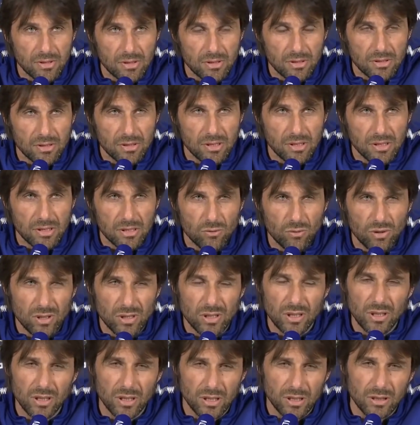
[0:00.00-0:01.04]
since 1
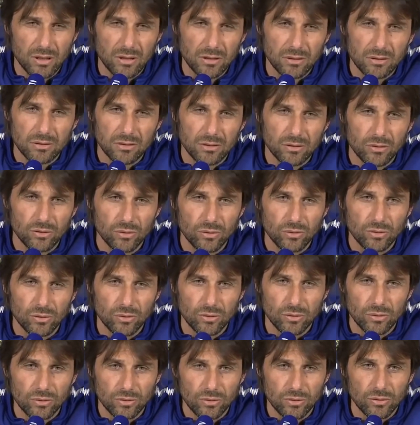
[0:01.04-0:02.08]
year, no,
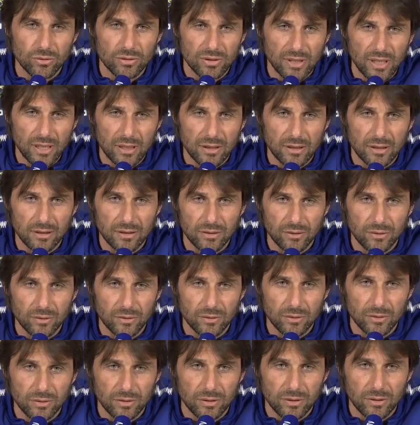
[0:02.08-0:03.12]
to start
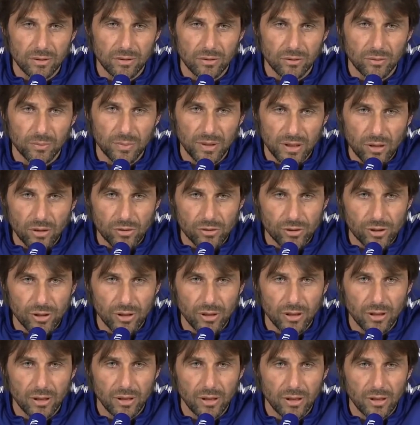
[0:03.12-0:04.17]
to be
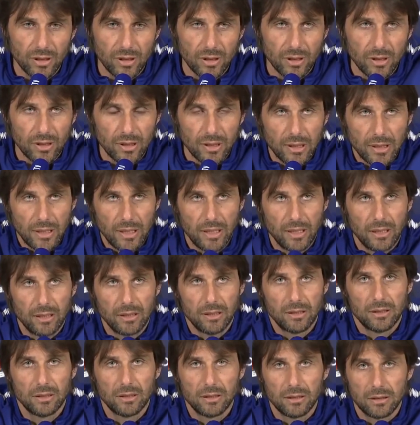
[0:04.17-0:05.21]
coaching.
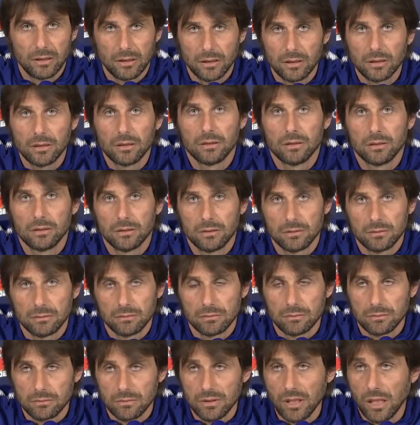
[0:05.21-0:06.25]
And
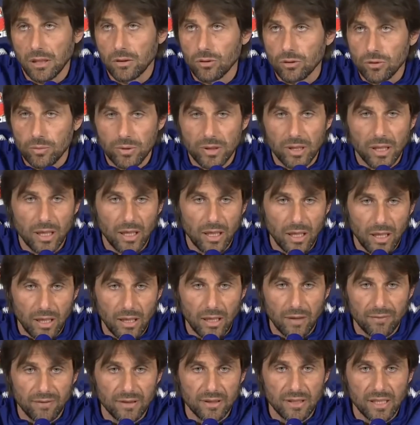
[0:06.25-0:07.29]
yeah, could be
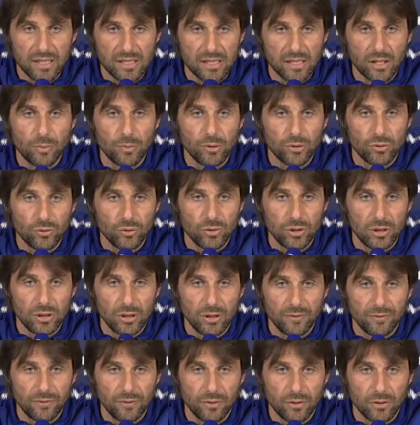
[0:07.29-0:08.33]
a fantastic
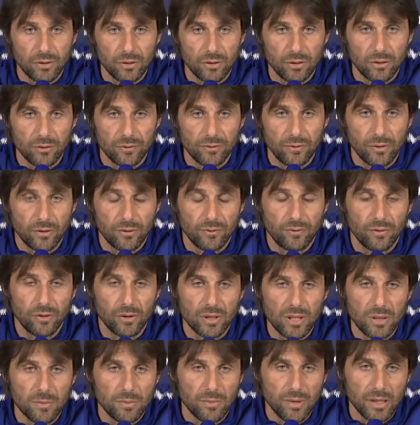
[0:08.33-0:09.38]
opportunity for
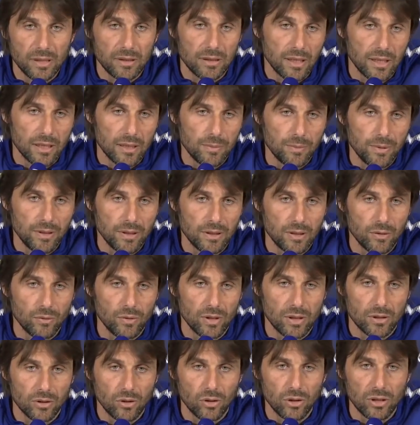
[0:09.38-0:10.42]
him. But I repeat, we
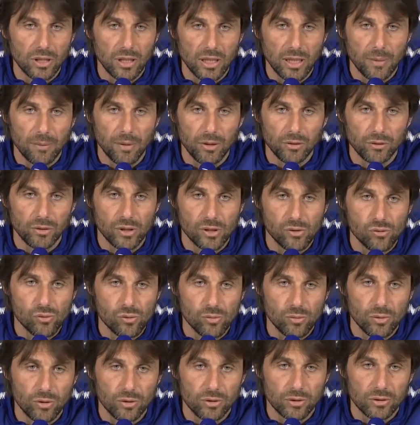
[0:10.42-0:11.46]
are talking about a
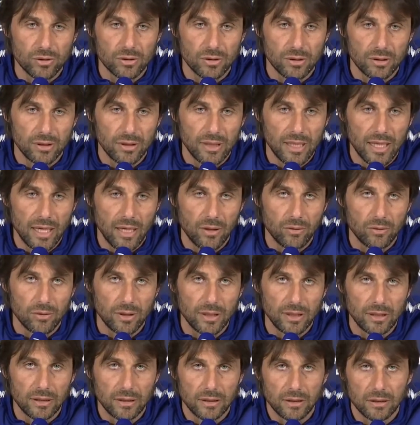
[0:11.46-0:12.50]
rumor now,
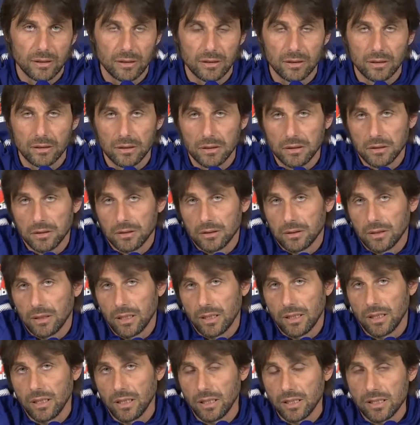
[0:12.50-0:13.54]
and I
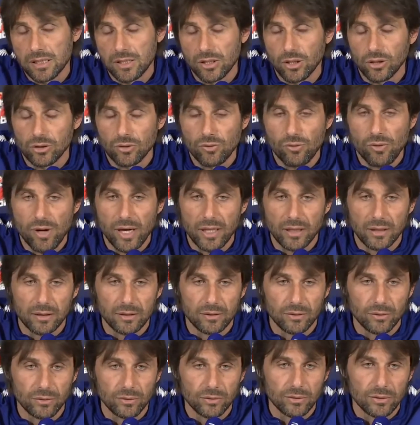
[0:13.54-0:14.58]
think it's not right
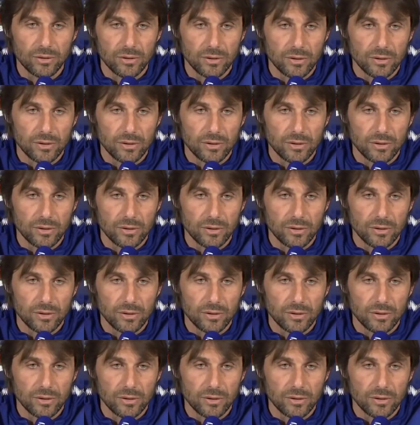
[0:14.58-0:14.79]
to